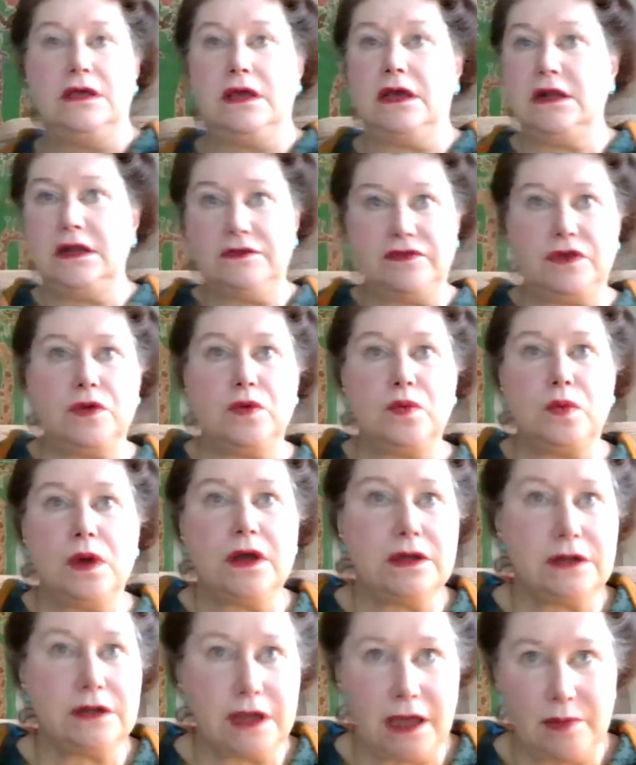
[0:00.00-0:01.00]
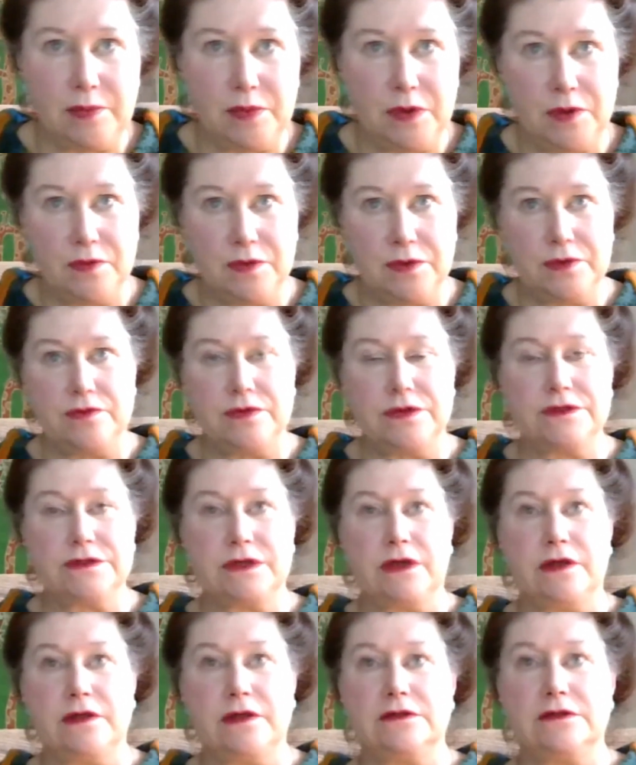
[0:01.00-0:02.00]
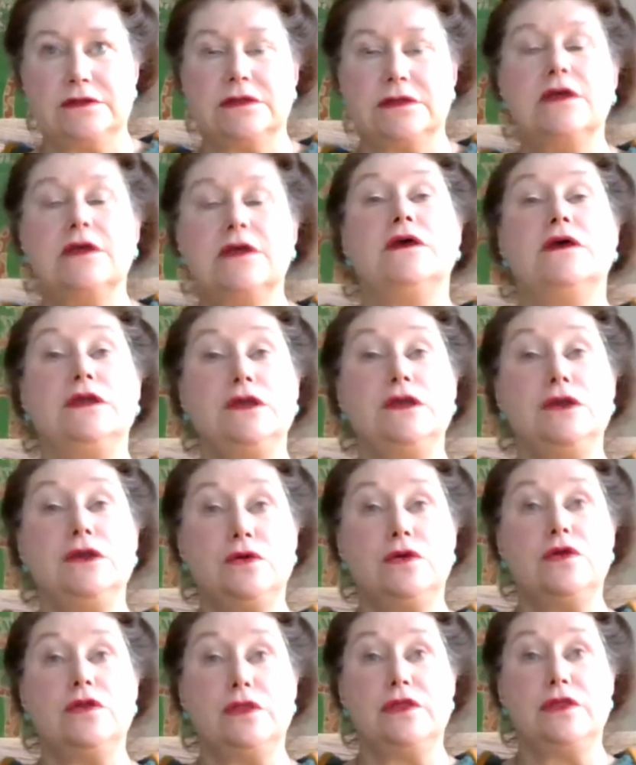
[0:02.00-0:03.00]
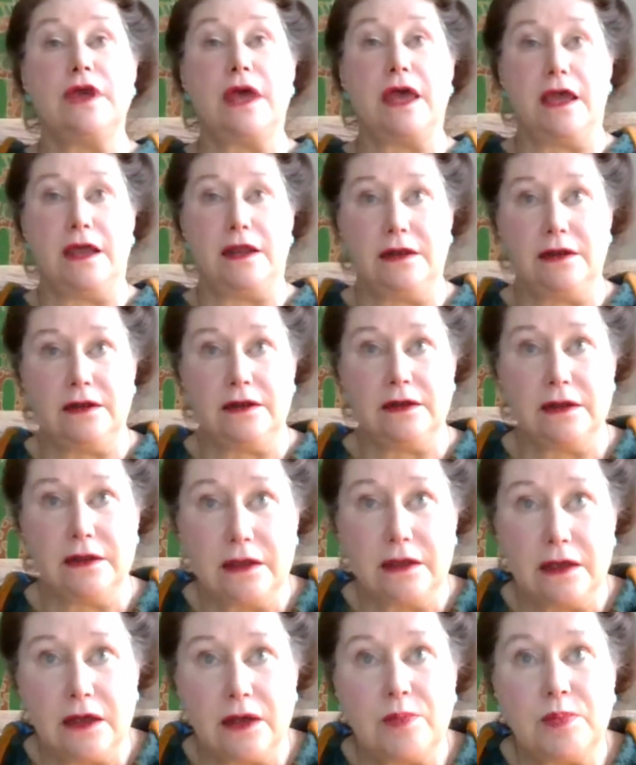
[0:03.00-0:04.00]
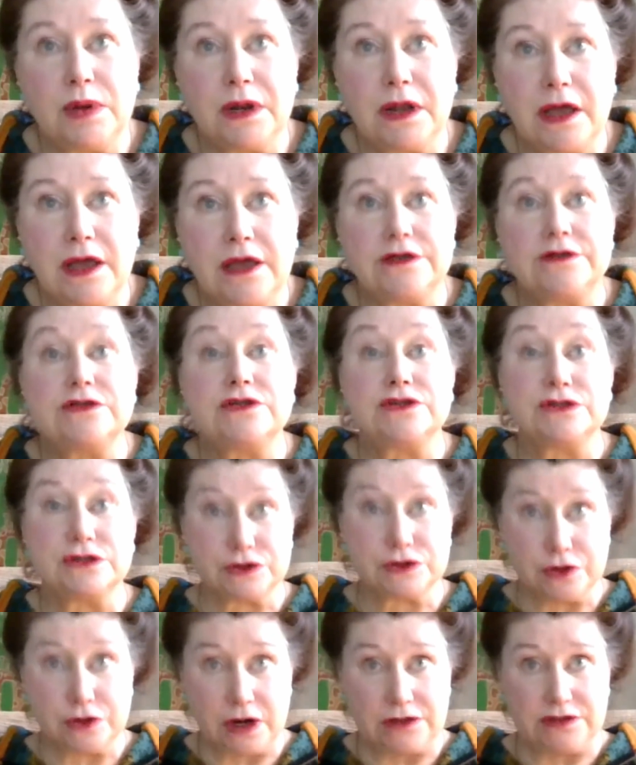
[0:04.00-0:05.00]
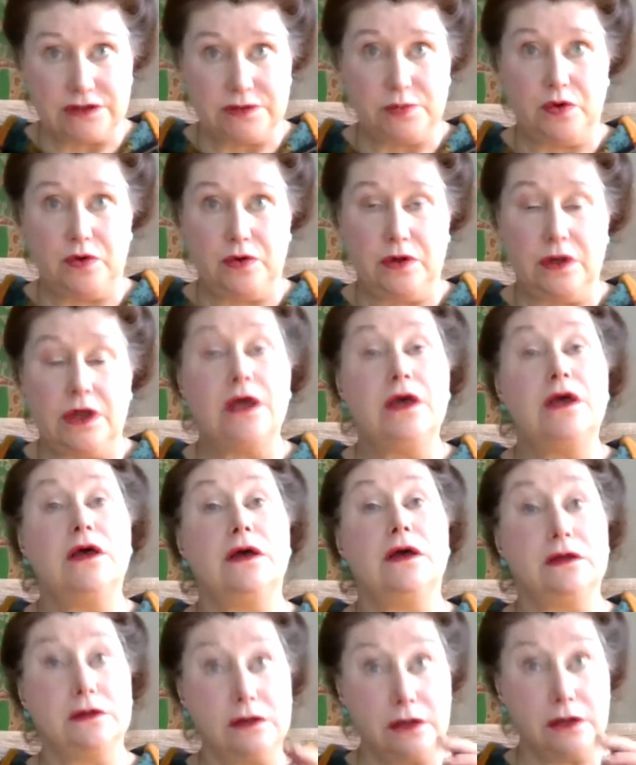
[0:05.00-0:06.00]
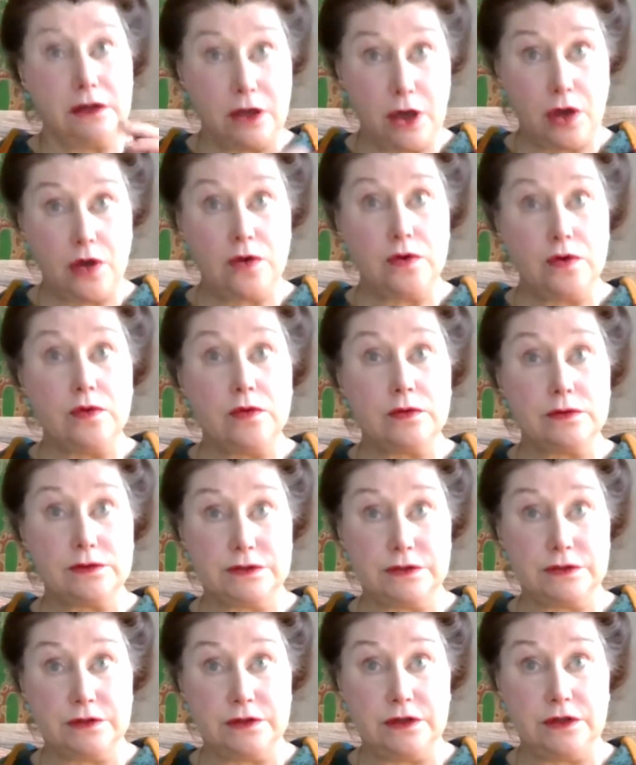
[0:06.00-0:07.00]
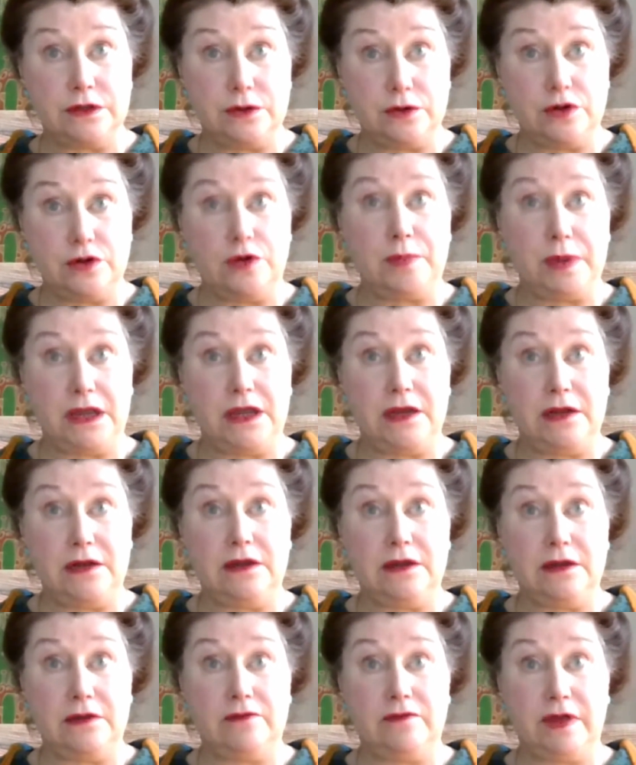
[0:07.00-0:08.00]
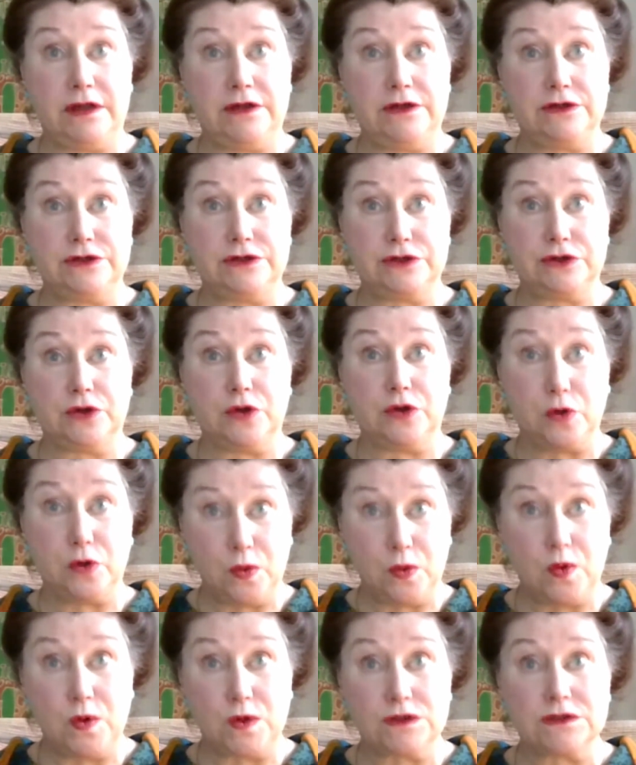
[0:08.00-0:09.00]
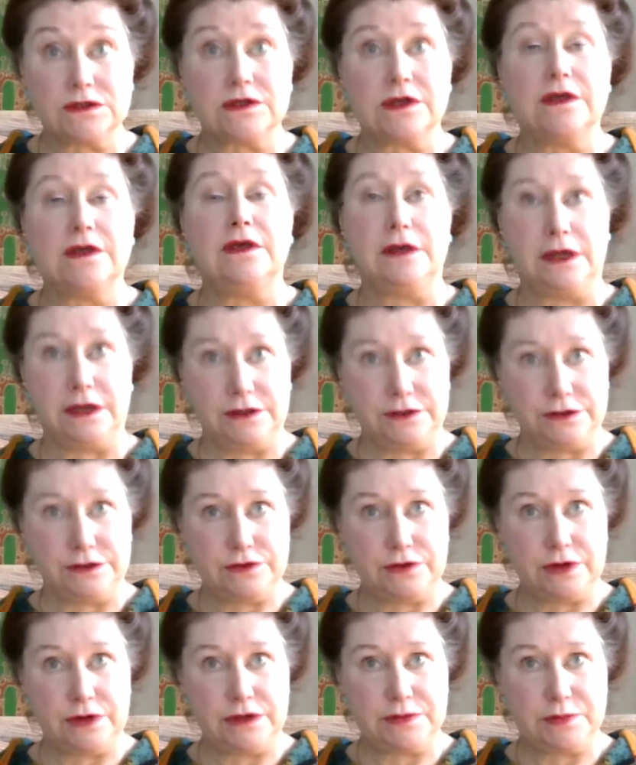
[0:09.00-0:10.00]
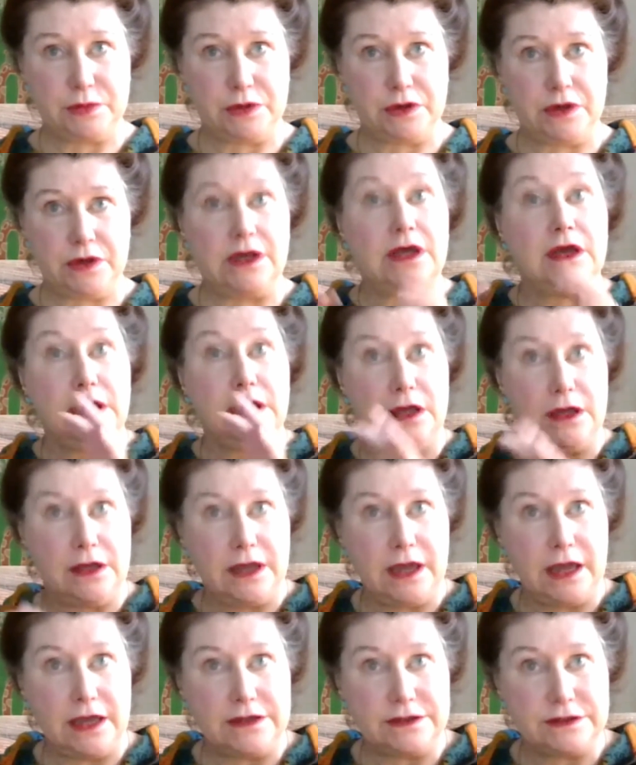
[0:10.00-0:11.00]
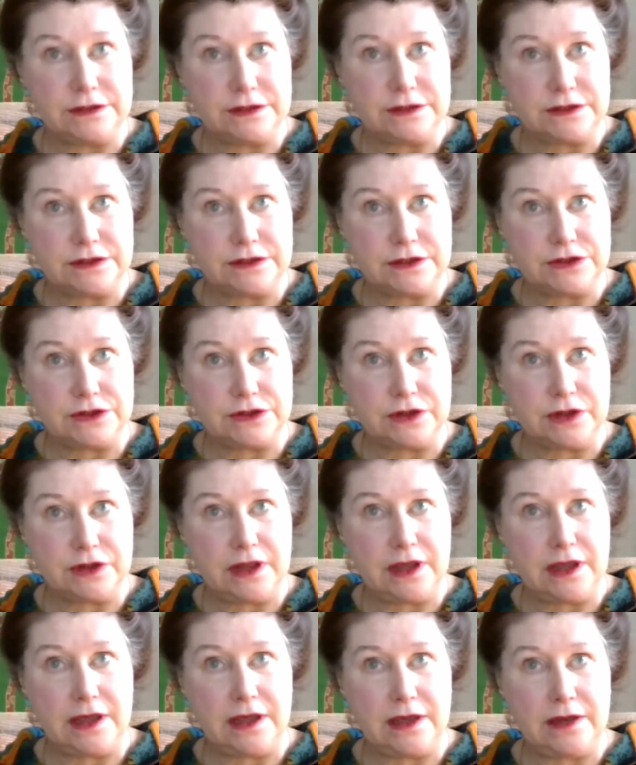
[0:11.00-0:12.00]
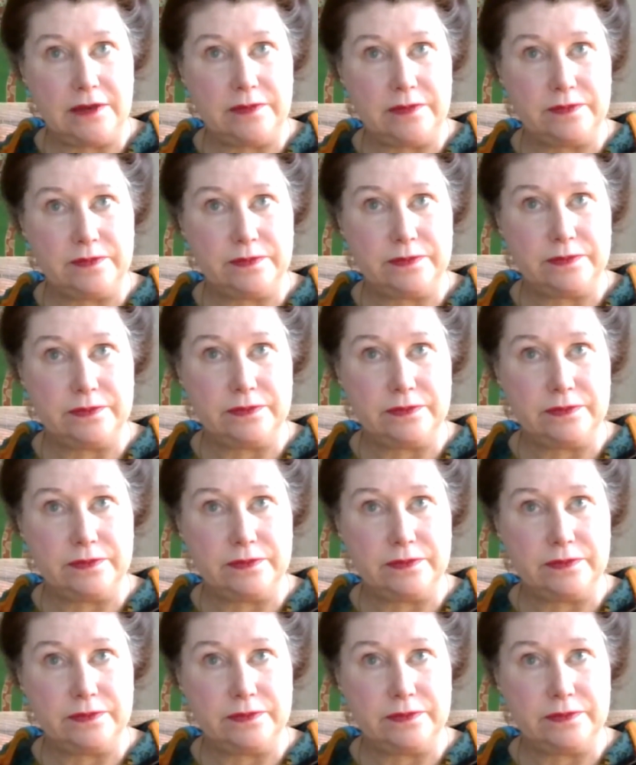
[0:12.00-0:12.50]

And if you weren't happy with the results, you could then apply to Strasbourg and go to the European Convention Court in Strasbourg and get a decision there.